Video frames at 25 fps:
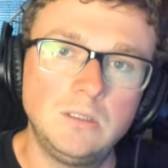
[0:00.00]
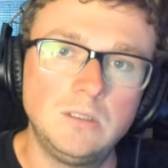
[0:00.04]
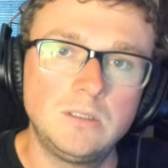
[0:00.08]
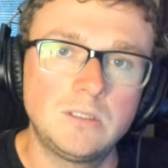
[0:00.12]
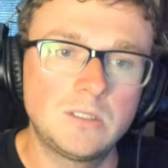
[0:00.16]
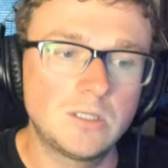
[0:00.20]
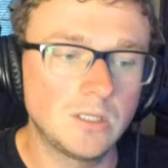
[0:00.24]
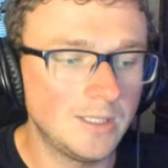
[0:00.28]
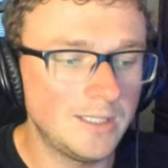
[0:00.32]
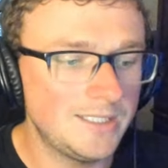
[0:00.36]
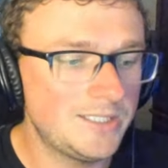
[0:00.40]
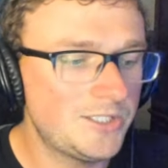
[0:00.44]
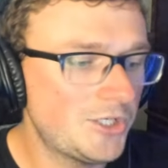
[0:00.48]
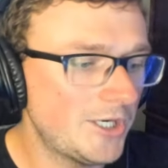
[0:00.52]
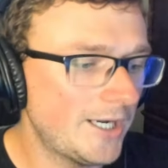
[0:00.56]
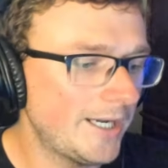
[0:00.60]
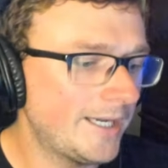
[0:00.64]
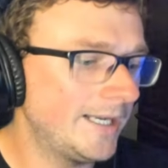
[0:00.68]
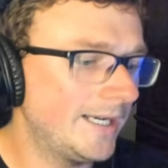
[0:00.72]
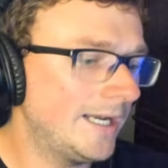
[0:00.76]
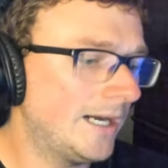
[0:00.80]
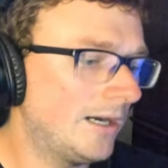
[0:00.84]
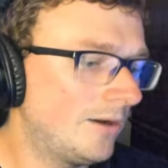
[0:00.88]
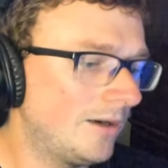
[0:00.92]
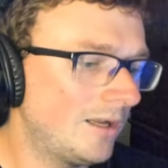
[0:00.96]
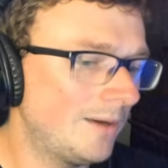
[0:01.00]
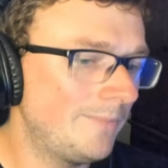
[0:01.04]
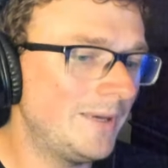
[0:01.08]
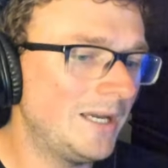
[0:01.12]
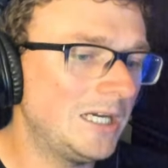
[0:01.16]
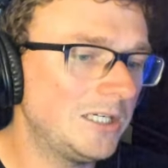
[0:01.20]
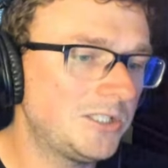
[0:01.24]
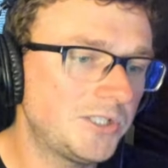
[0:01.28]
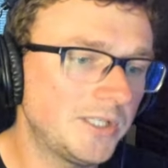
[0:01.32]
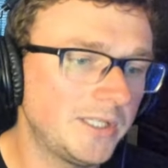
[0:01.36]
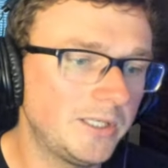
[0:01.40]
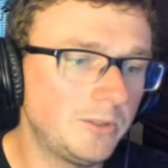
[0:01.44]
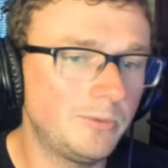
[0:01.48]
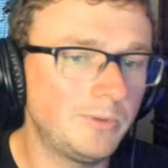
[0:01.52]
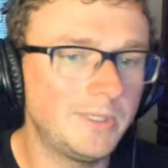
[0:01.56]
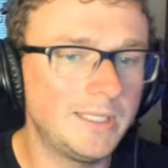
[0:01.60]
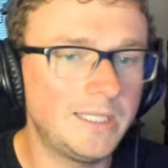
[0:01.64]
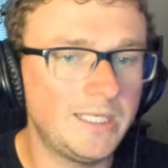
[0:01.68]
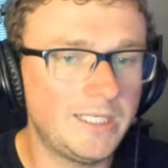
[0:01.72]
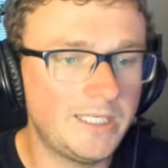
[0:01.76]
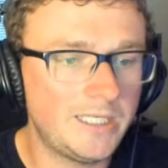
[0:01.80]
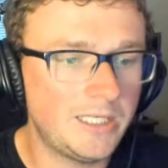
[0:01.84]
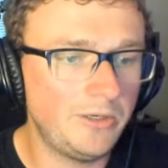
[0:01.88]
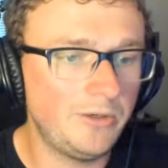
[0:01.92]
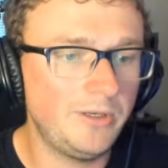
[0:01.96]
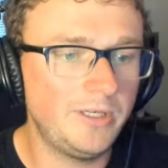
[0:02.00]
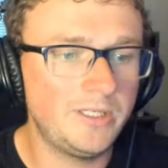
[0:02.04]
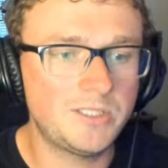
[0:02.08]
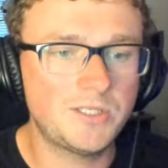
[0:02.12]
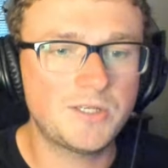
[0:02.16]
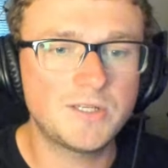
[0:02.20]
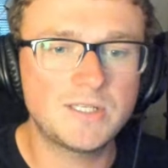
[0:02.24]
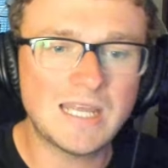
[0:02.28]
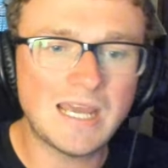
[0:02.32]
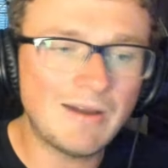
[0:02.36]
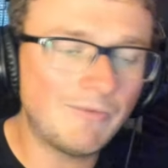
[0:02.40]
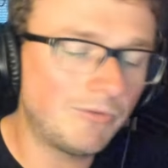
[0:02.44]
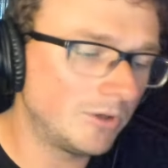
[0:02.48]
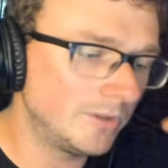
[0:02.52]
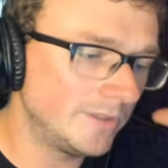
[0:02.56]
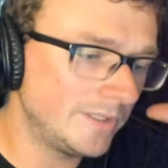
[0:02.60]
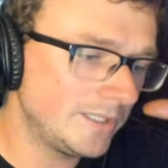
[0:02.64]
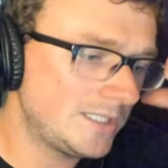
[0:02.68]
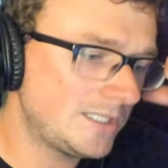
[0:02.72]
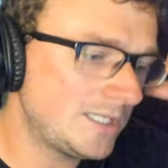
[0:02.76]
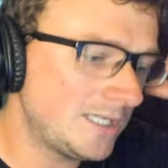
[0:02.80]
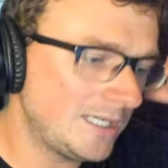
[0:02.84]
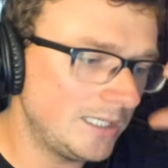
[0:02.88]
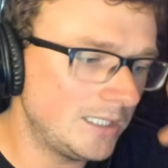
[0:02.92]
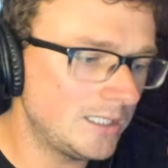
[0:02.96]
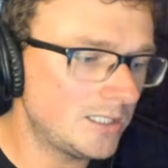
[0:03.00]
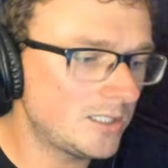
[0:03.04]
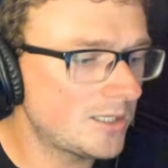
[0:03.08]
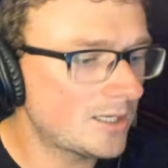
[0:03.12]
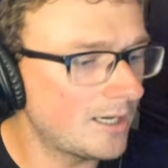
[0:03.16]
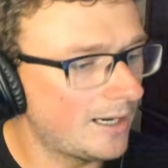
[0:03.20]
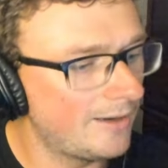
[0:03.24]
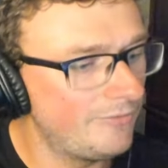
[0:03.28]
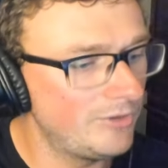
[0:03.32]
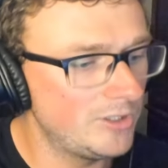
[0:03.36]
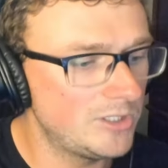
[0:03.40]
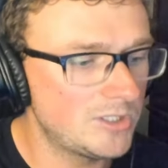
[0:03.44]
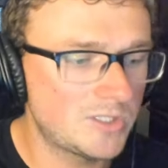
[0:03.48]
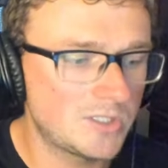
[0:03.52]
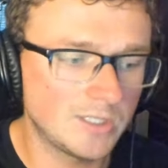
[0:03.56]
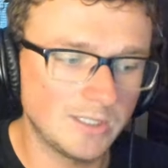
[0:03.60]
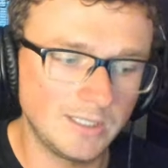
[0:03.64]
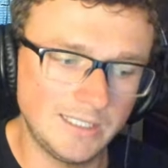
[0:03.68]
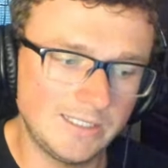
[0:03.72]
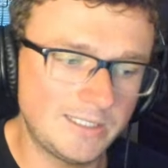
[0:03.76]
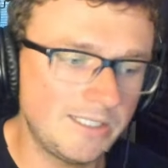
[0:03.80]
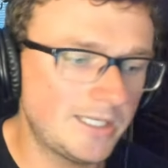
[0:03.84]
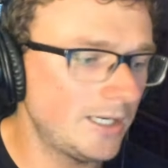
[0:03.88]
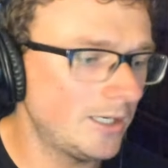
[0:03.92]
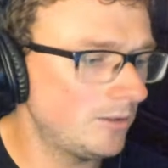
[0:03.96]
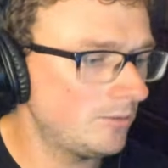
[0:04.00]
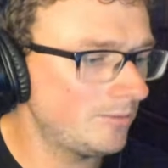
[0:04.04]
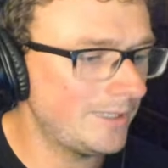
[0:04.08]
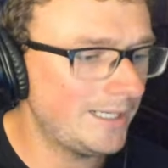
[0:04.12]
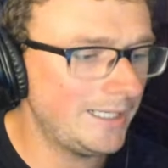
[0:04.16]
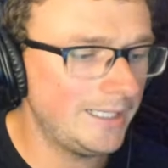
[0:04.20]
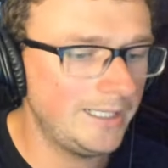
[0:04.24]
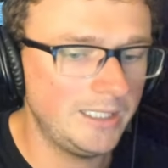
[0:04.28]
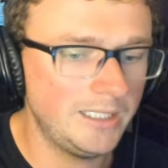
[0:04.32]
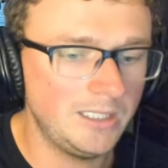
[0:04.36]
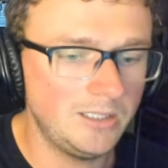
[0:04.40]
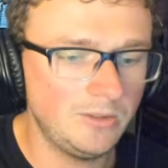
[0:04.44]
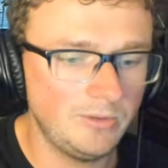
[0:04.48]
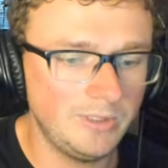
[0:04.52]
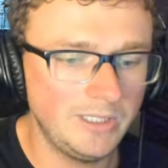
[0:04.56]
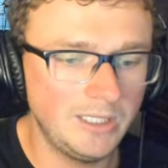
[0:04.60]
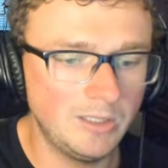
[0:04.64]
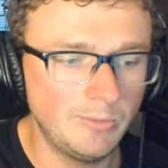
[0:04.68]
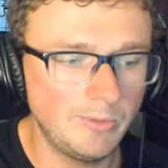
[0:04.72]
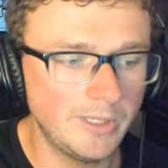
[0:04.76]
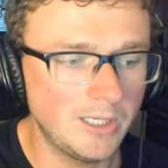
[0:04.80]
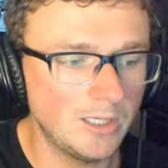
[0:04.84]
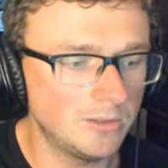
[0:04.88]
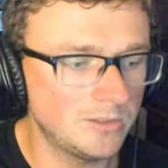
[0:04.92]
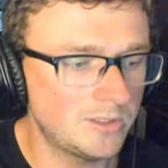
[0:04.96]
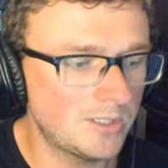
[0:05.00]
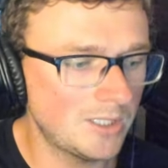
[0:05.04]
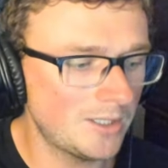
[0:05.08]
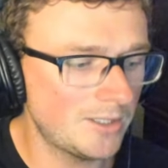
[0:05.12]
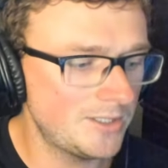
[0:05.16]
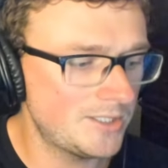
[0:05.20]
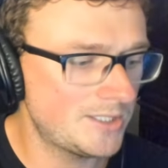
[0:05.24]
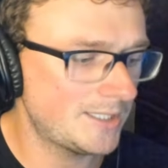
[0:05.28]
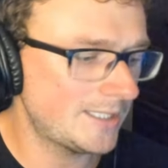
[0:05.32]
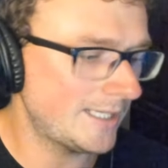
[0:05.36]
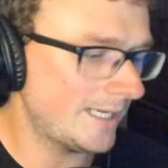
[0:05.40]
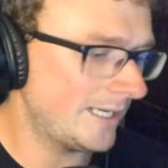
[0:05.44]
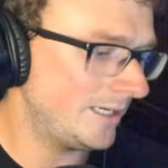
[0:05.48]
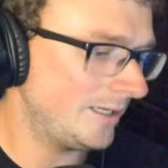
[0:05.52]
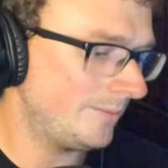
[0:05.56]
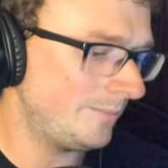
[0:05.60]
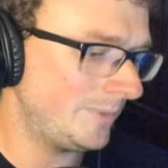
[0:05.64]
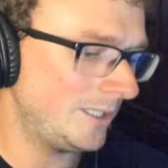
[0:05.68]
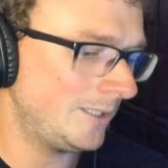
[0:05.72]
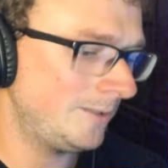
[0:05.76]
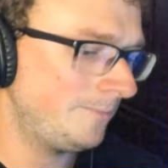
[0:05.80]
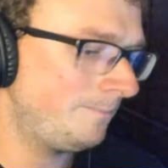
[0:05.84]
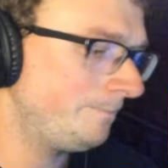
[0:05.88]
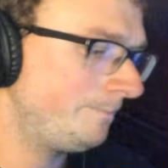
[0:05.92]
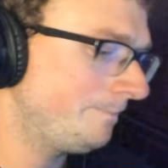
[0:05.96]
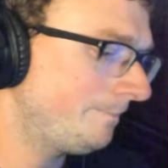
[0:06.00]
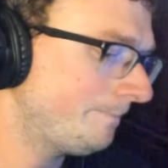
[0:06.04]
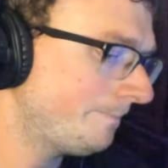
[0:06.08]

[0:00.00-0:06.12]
So let's check it out. I'm actually really curious because I've only seen his covers, so let's get right into it. Here we go, Taras Stanin, man.